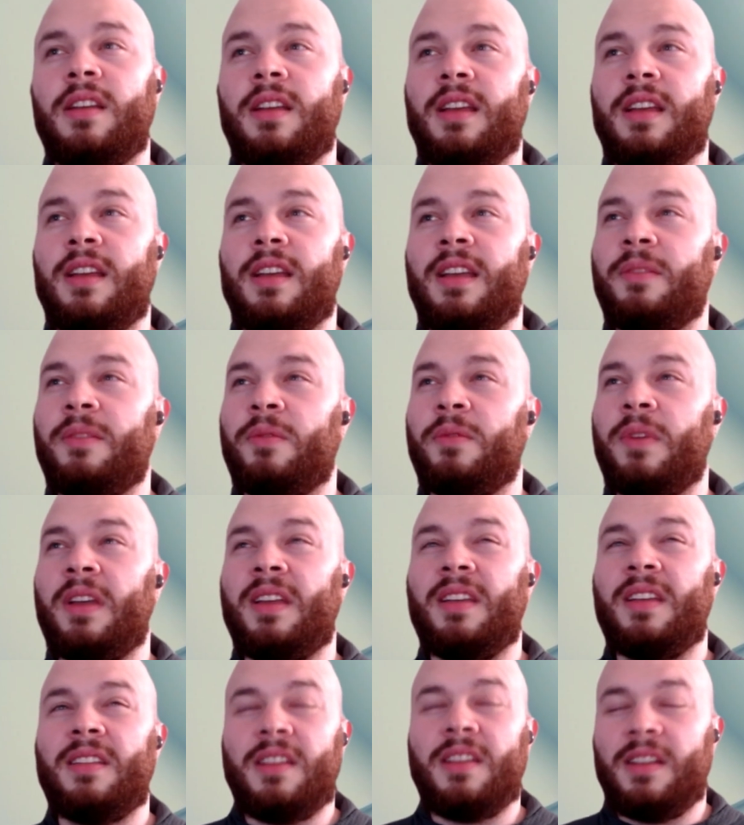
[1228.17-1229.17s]
It, really?
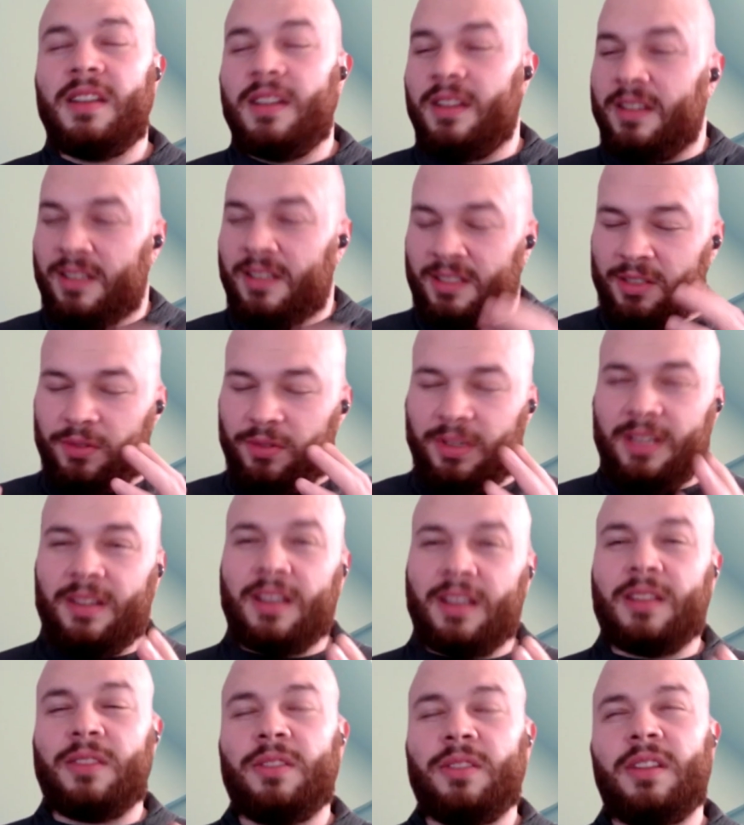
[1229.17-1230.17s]
So
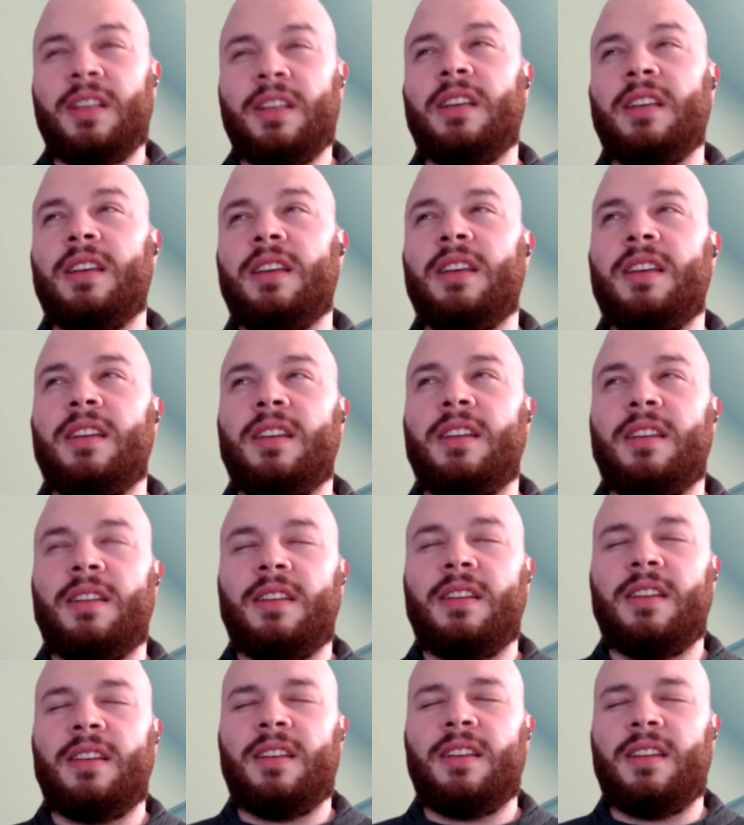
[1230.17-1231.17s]
it
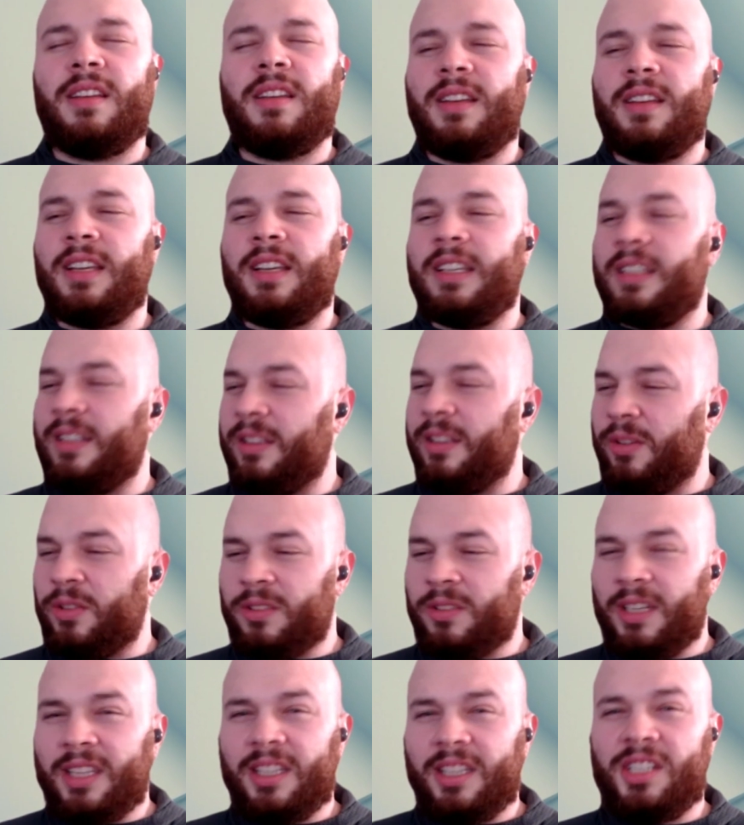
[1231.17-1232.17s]
it
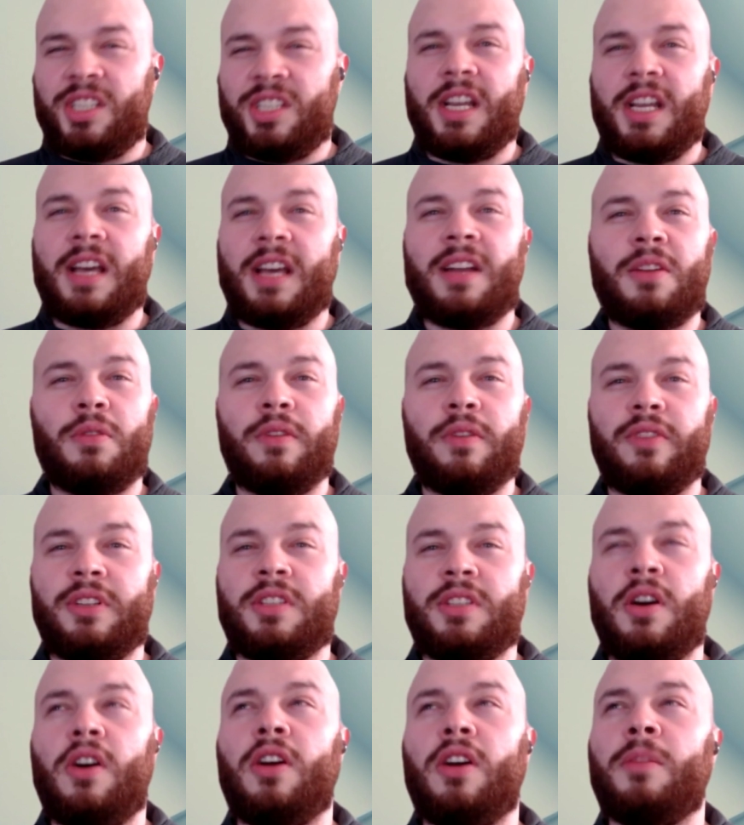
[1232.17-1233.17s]
looked like the shadow of a
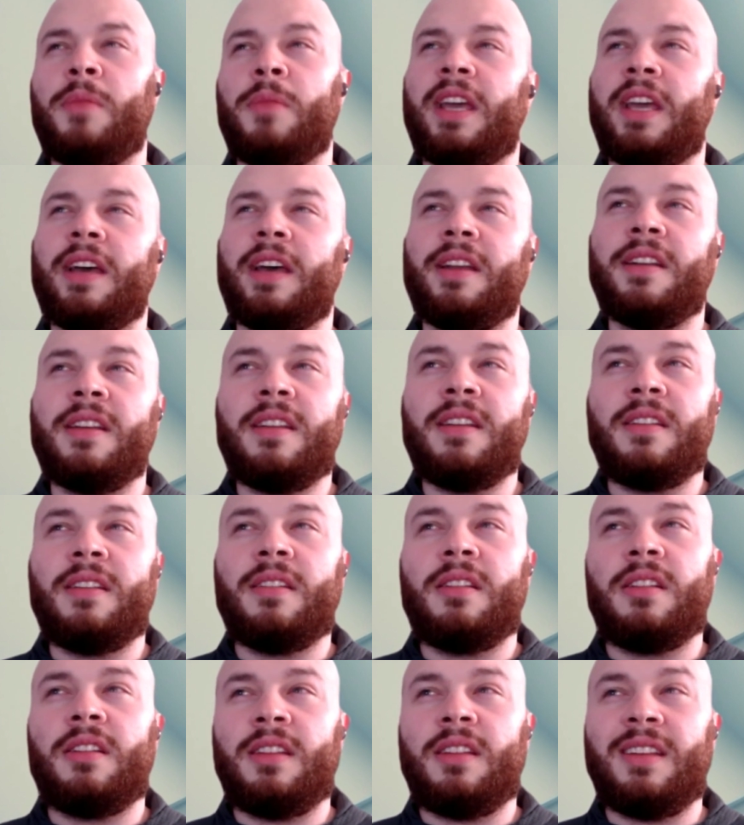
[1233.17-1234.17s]
tall man,
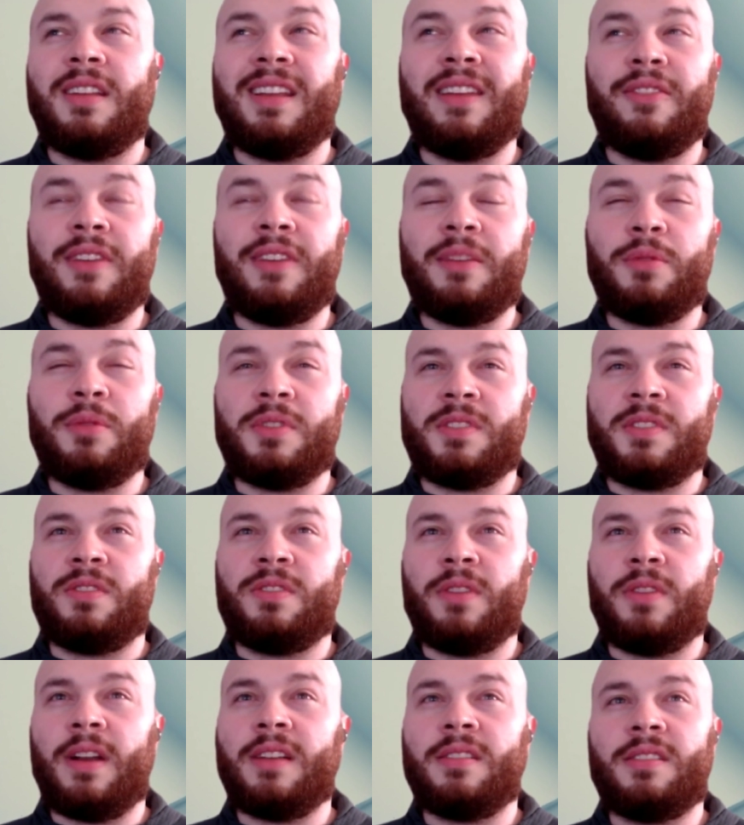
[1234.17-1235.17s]
if he was
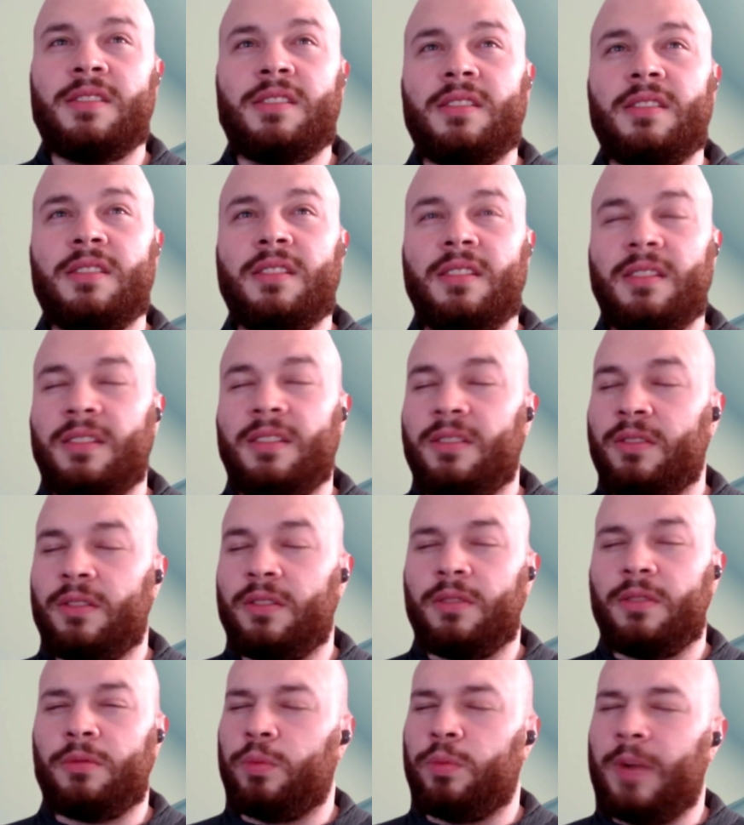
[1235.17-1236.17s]
drenched
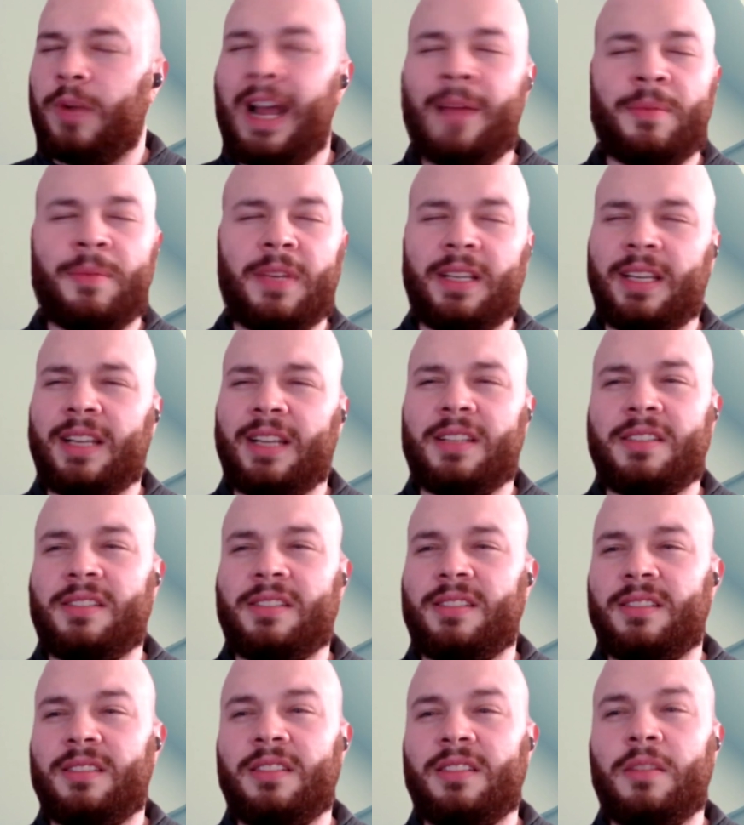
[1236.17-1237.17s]
or wrapped, I
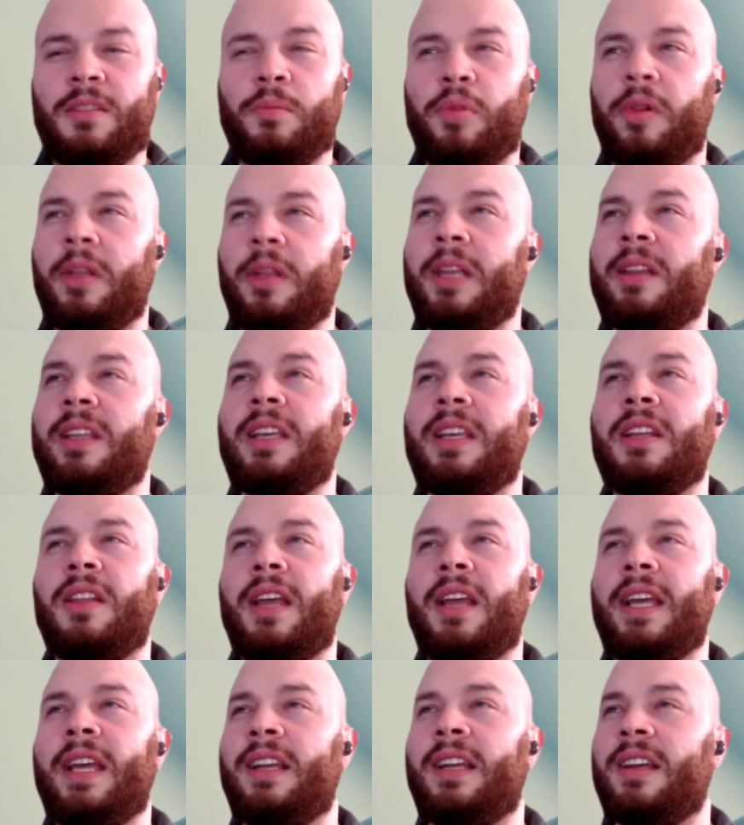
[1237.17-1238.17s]
guess, completely in
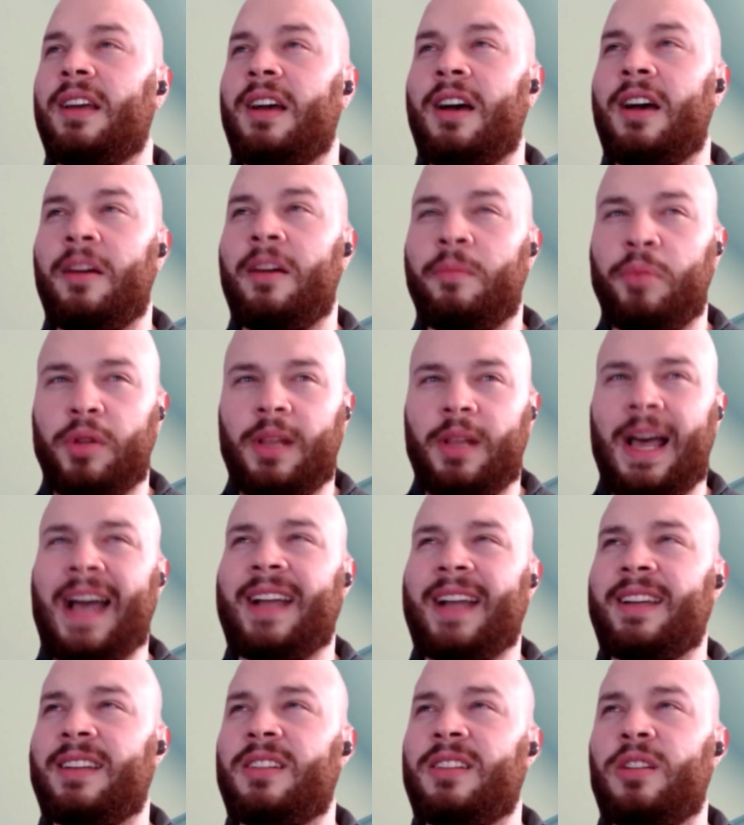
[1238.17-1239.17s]
like a
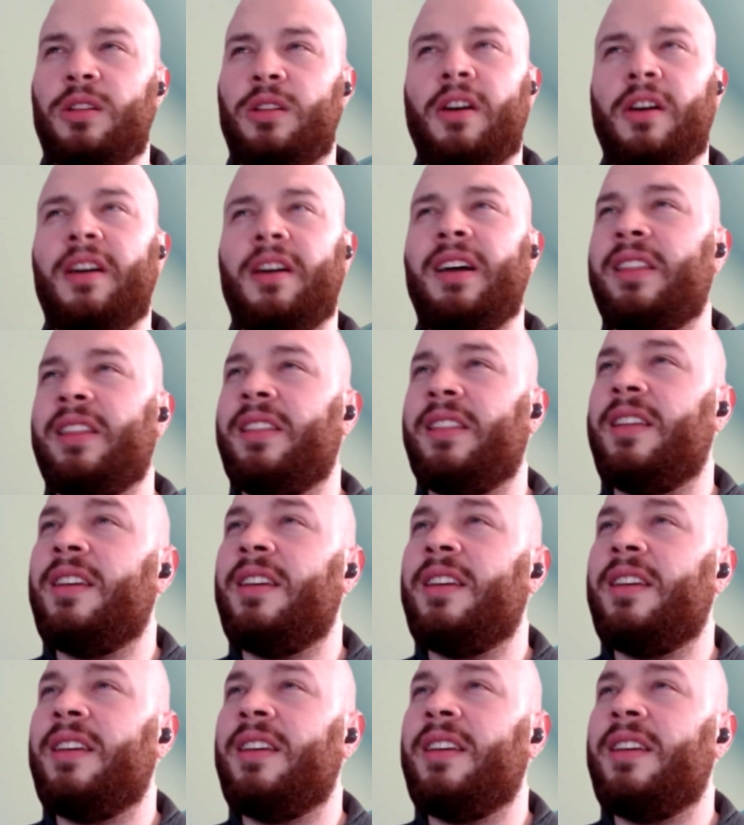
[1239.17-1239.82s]
black cloth.